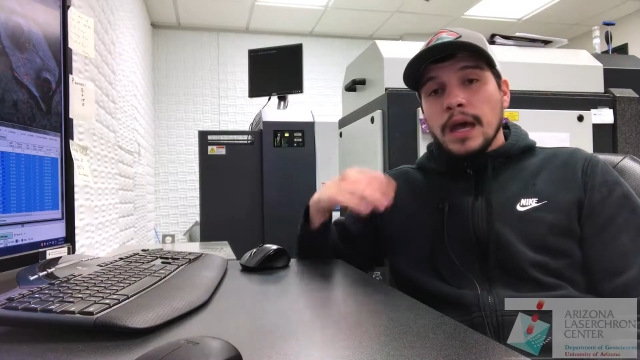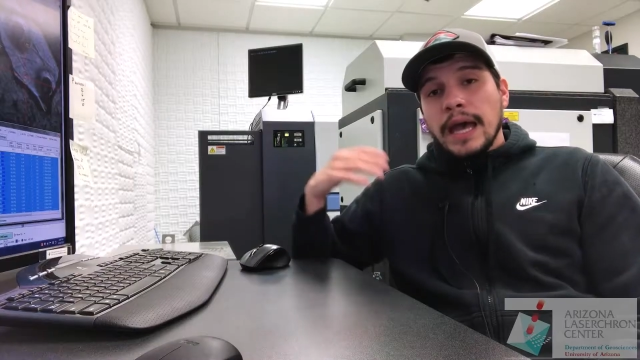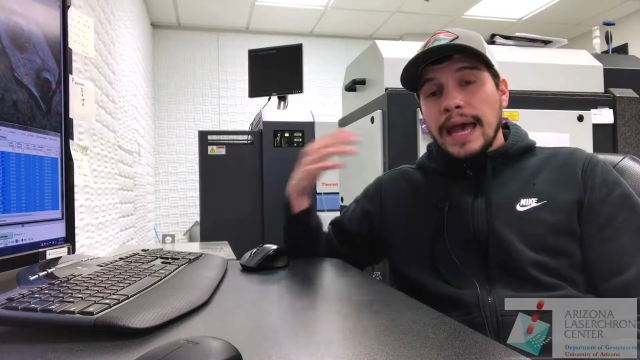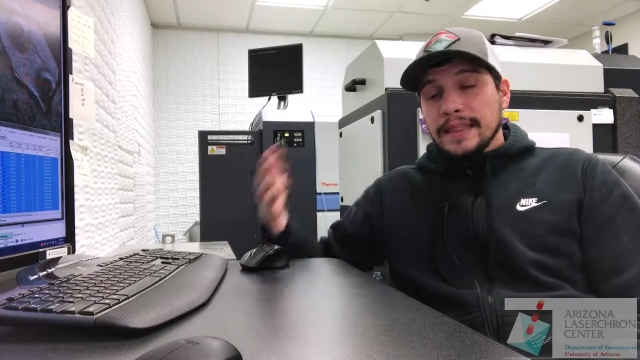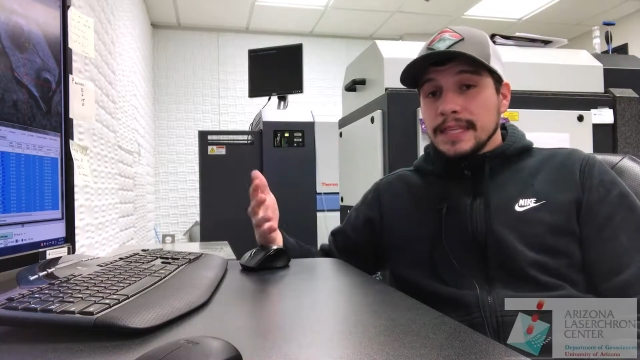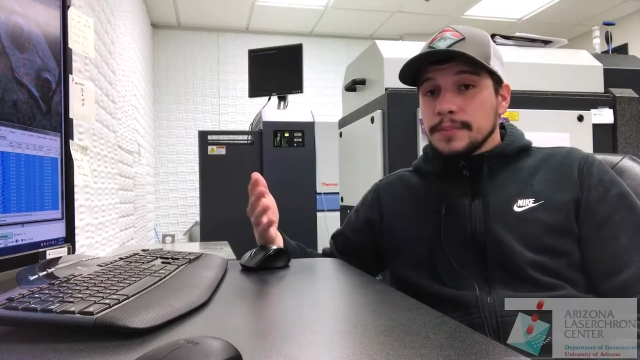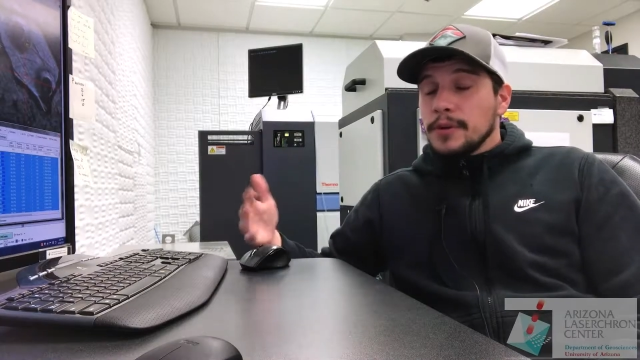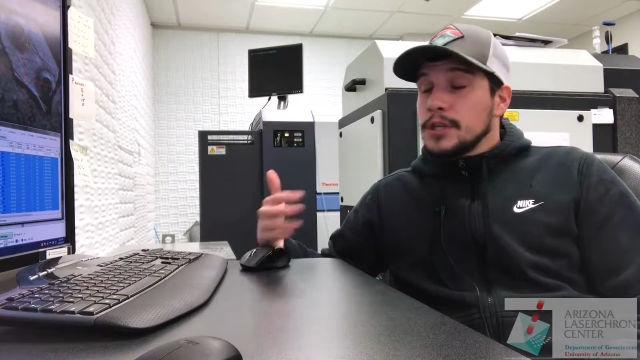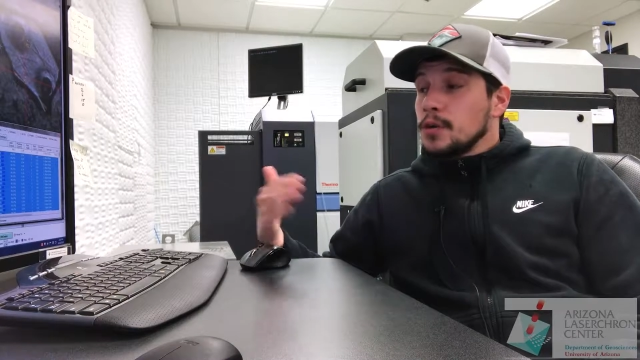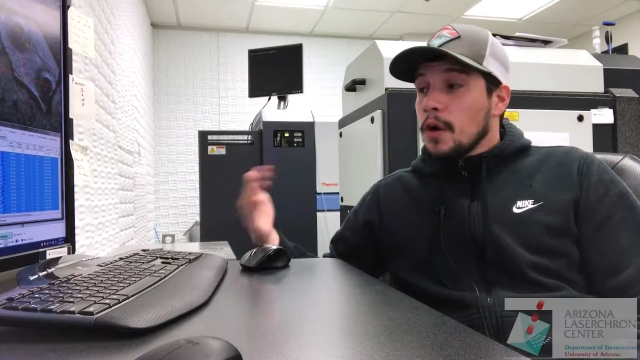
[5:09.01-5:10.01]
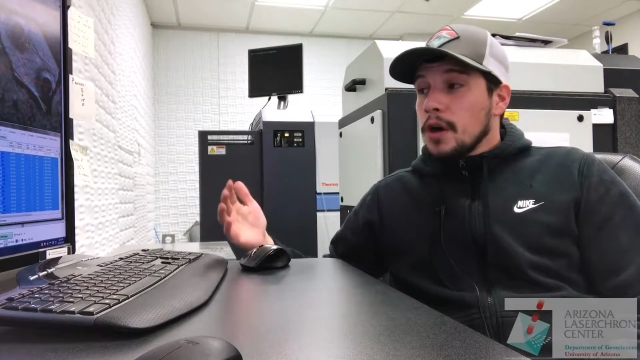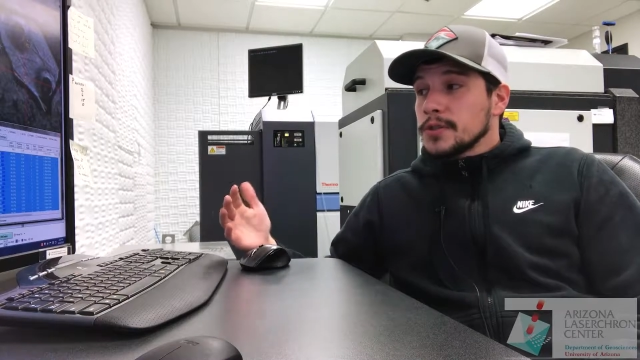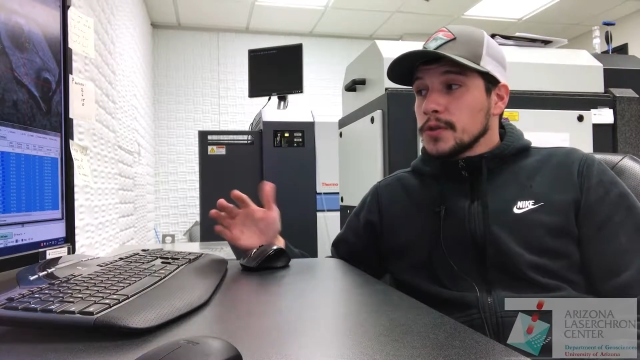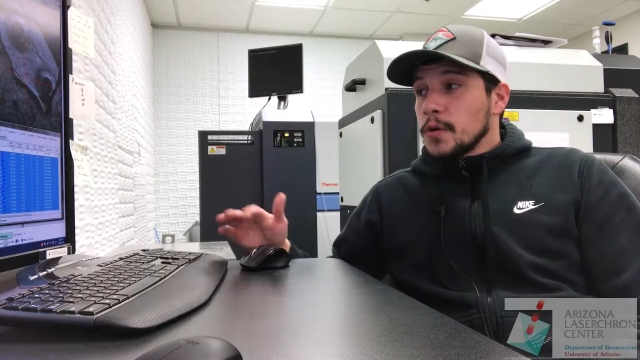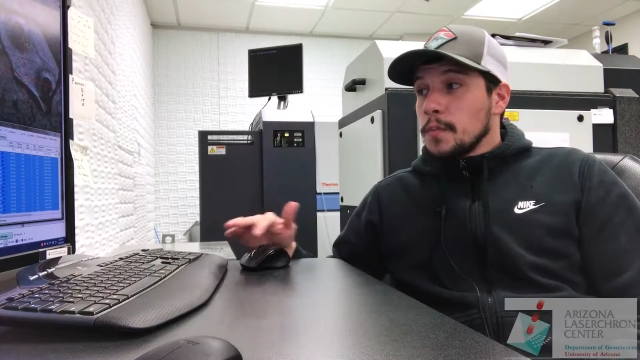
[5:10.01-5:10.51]
At this point, you
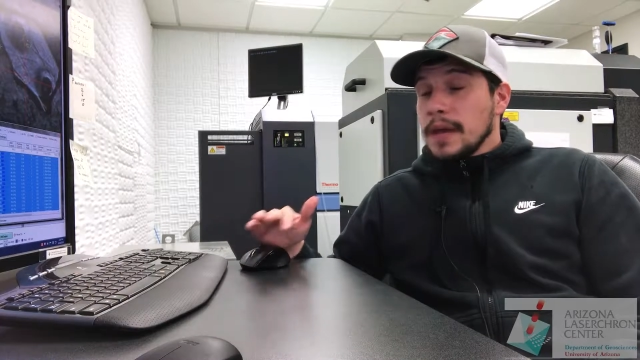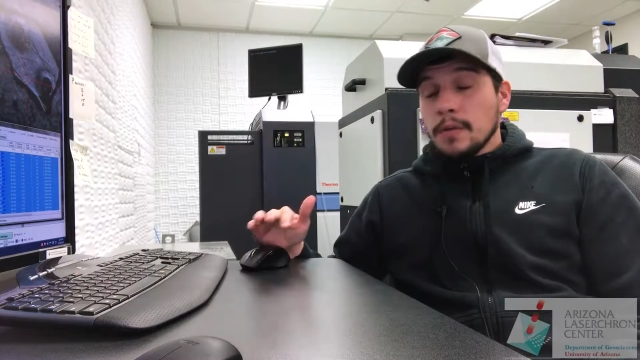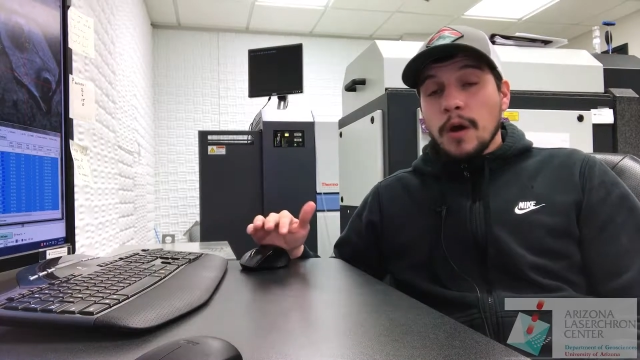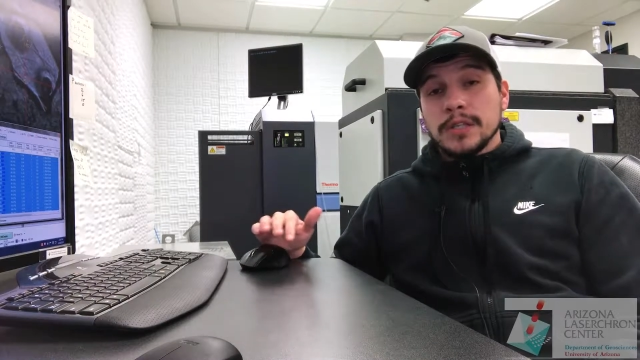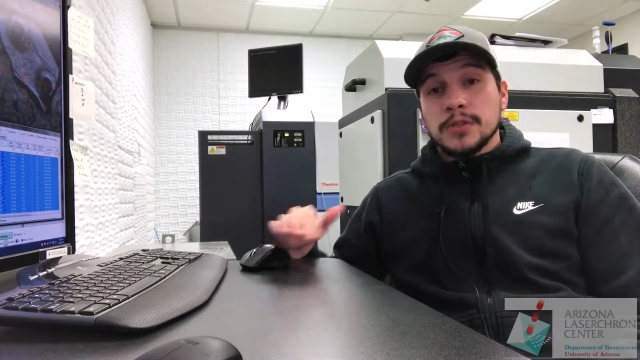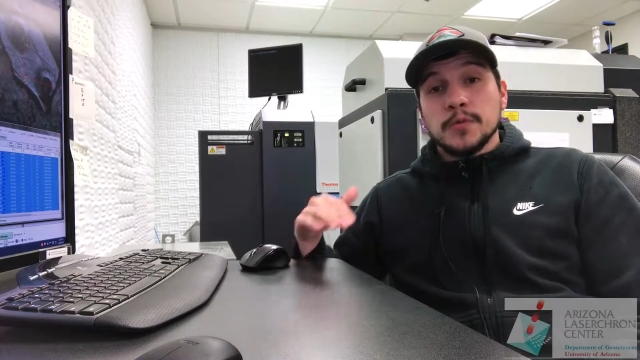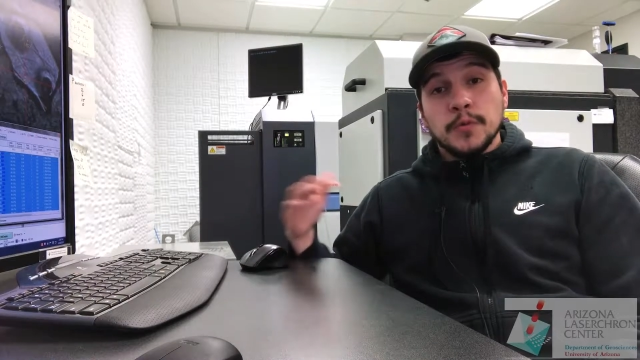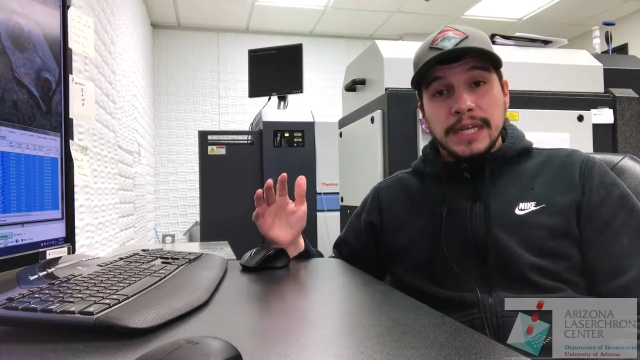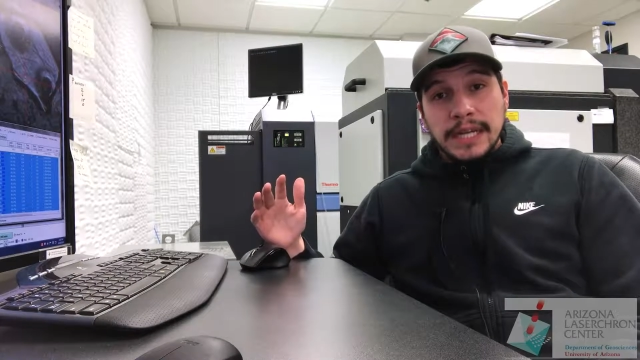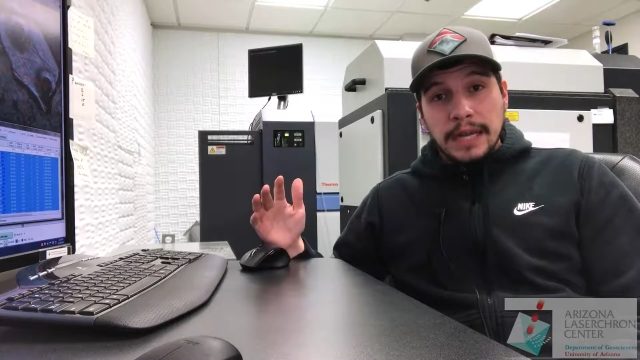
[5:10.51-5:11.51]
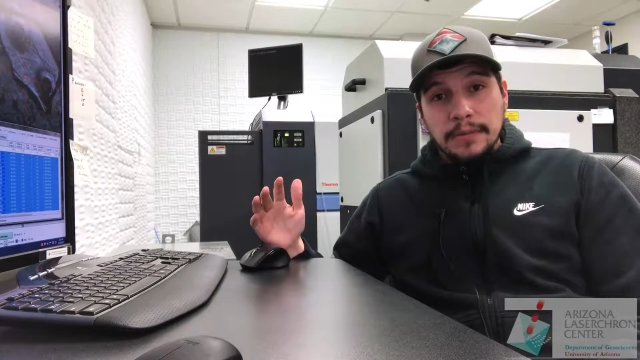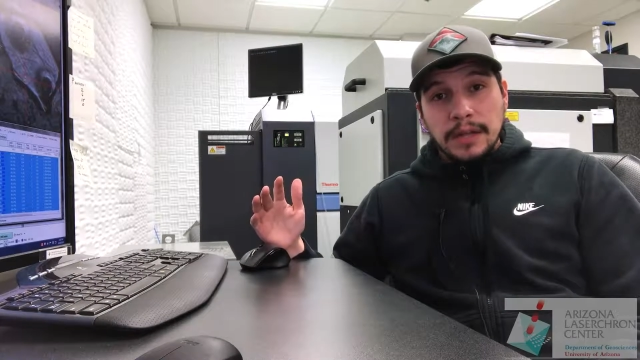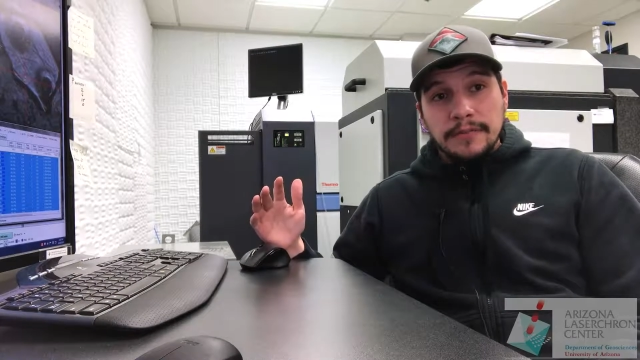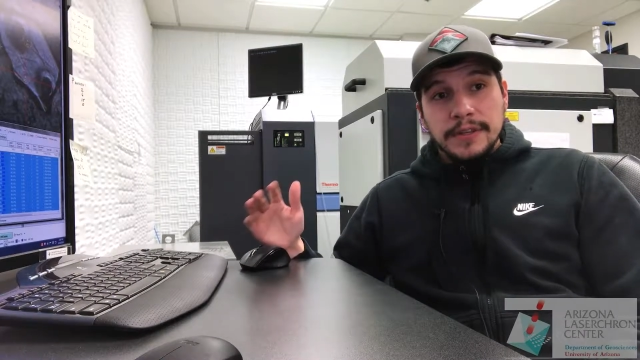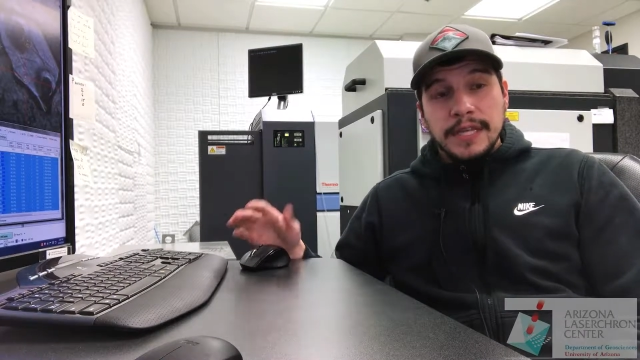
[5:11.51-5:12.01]
also may want to re-enable
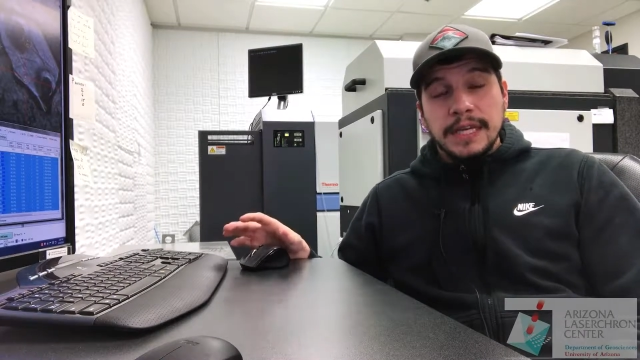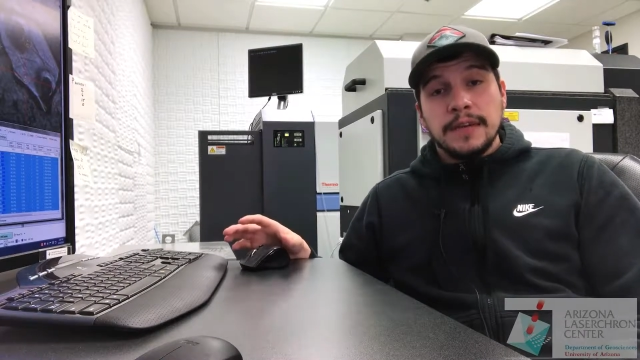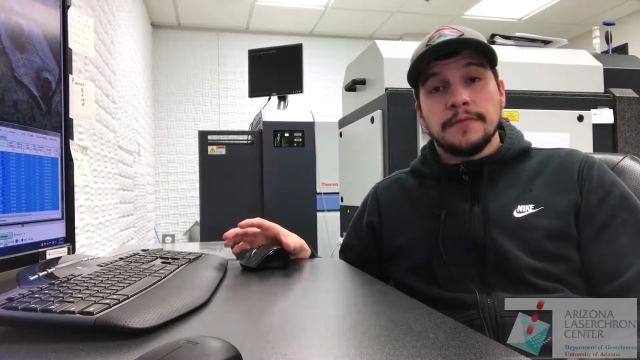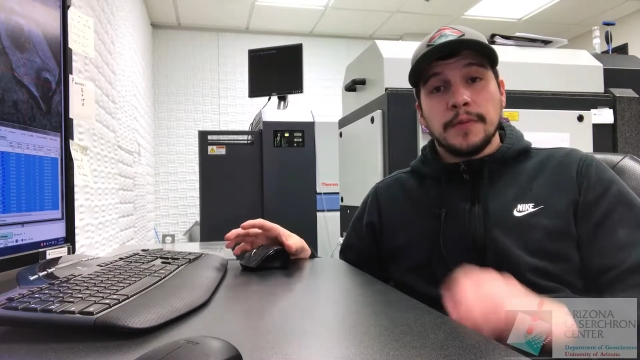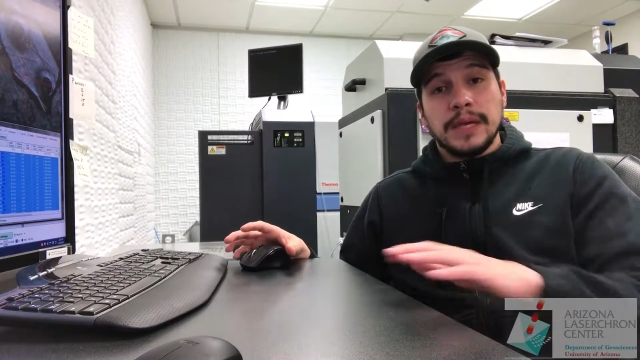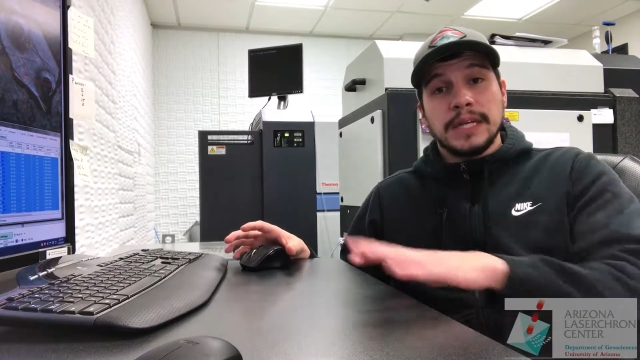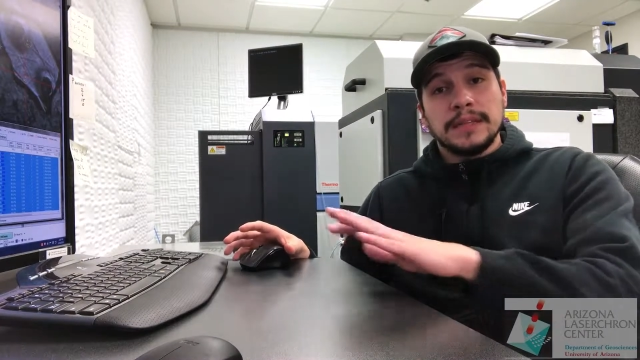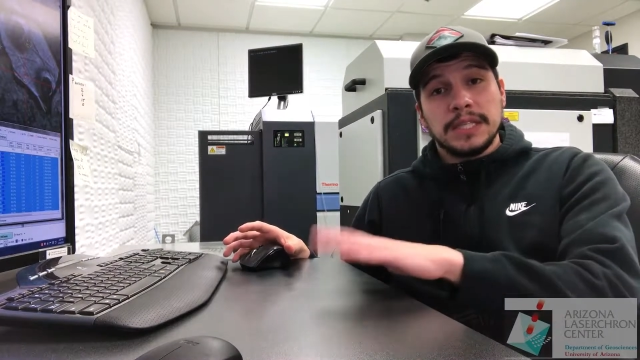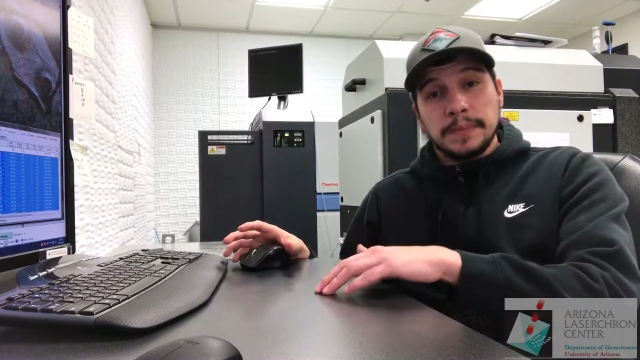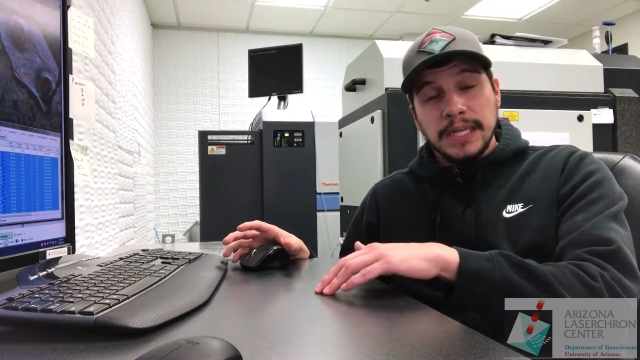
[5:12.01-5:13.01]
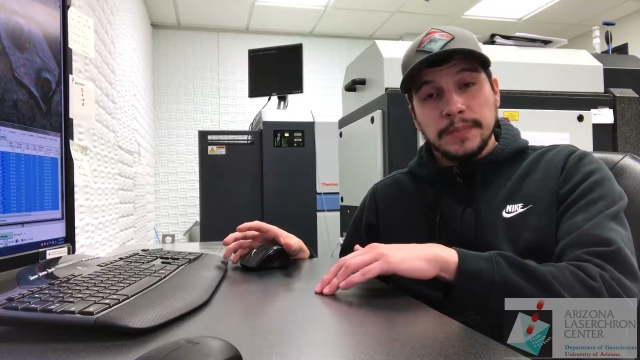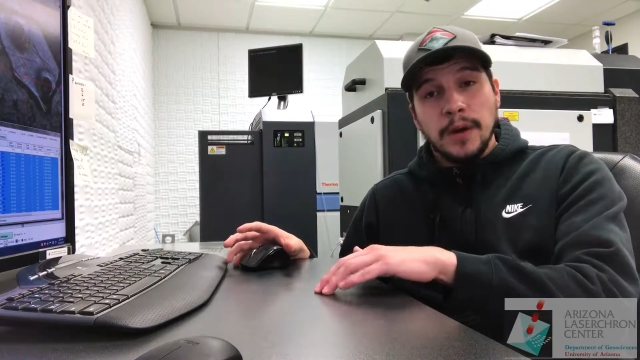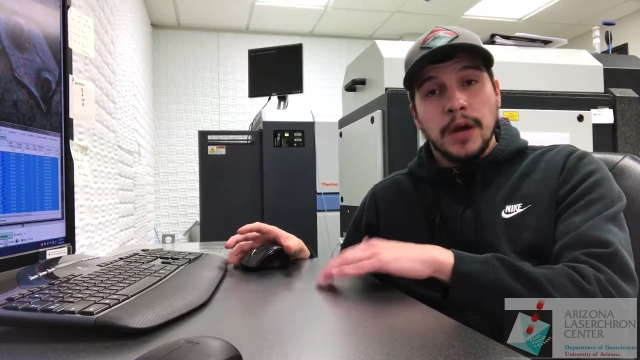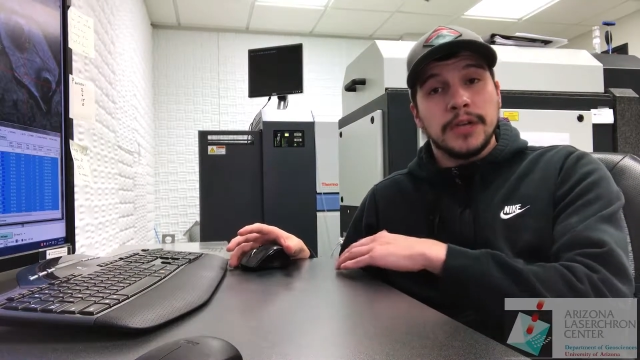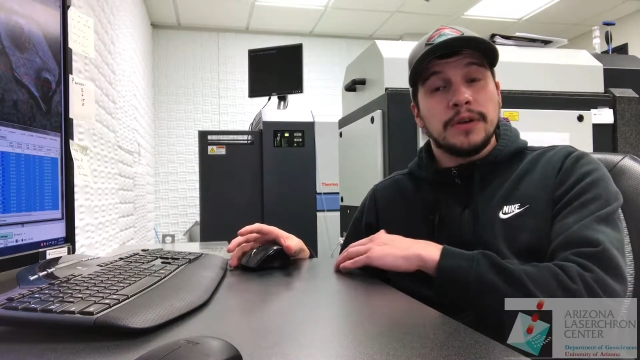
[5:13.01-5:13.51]
everything from hitting the space bar.